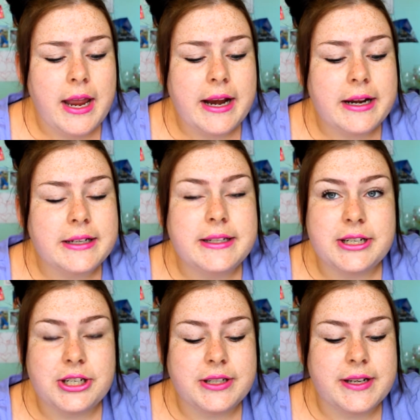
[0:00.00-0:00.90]
In
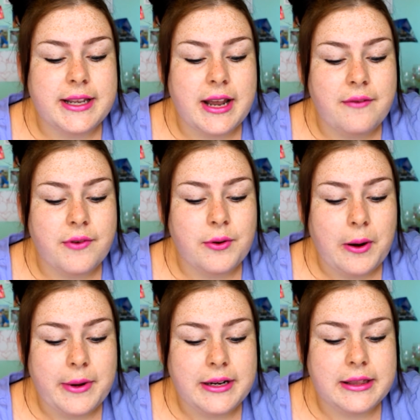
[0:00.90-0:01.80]
addition to the
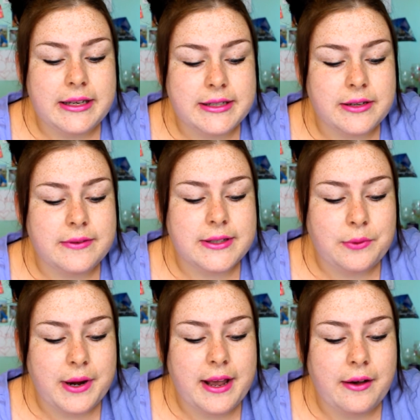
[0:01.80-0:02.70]
ever-growing list of
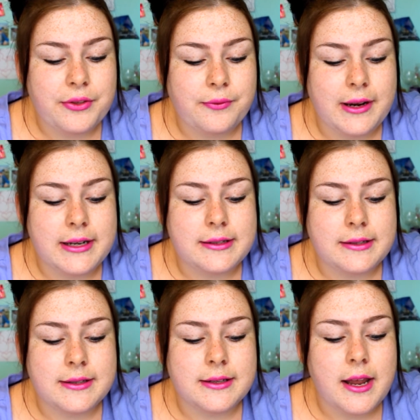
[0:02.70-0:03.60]
soy health
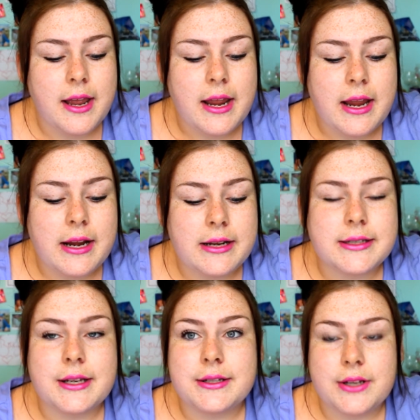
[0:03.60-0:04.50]
risks, it
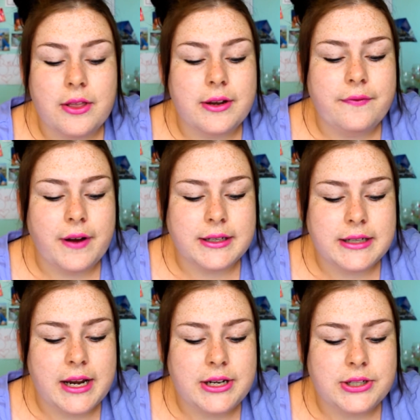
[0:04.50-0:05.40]
has a solid
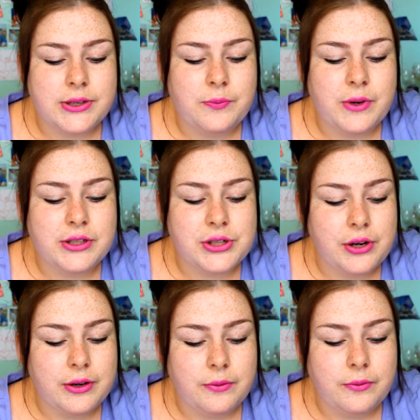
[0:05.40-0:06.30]
foundation
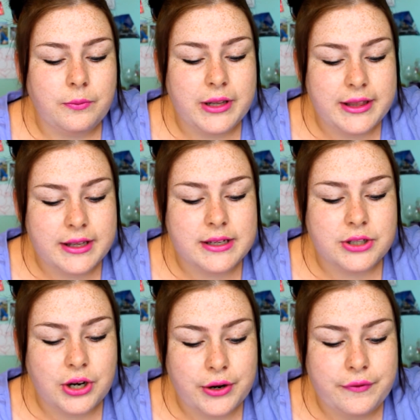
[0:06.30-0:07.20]
with
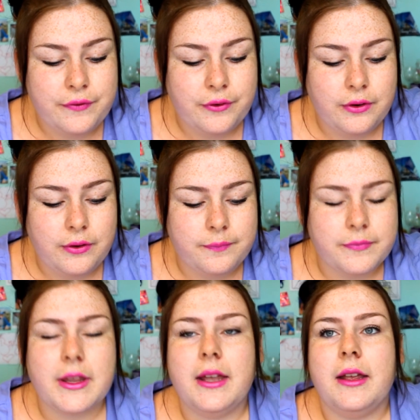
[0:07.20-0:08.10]
tofu.
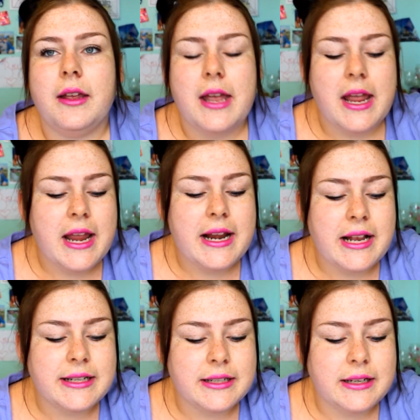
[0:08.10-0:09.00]
It
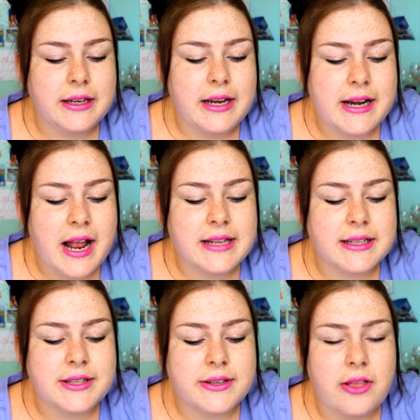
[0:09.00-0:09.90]
has
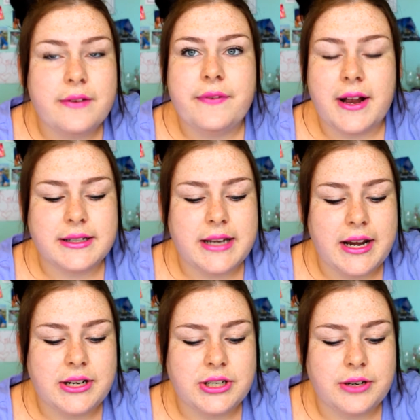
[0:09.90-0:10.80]
a solid
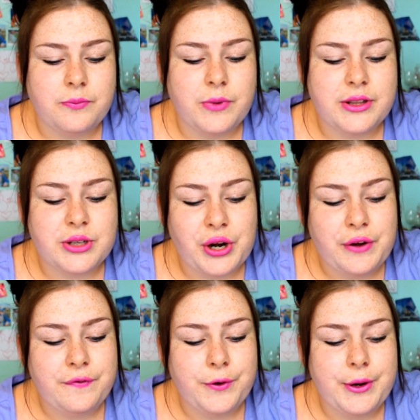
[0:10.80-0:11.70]
foundation with
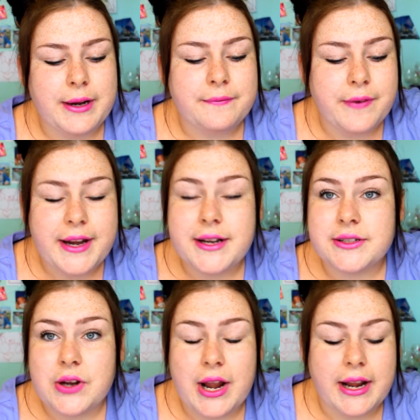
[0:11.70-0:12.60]
tofu in
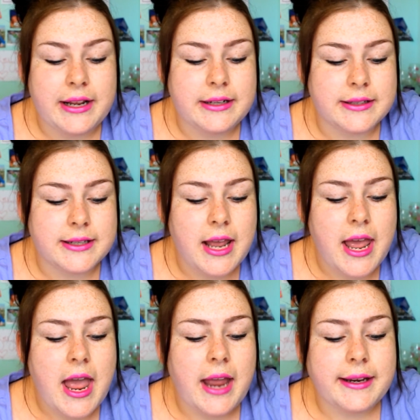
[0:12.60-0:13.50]
vegan diets
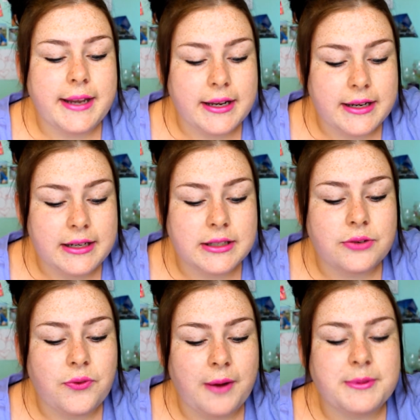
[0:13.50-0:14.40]
and can
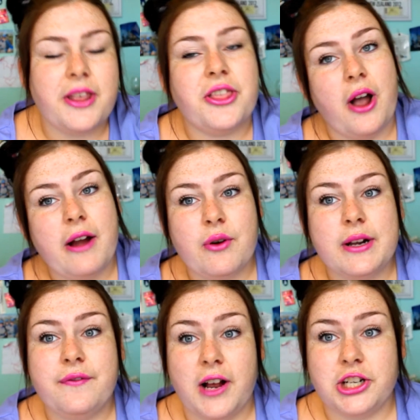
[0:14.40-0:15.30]
interrupt
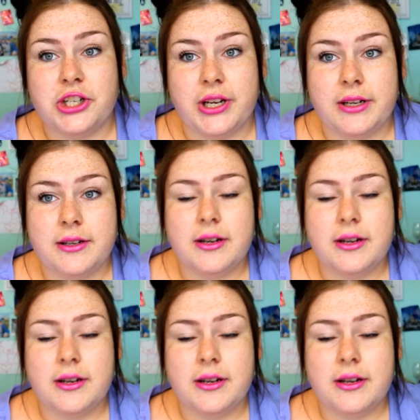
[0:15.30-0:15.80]
thyroid function."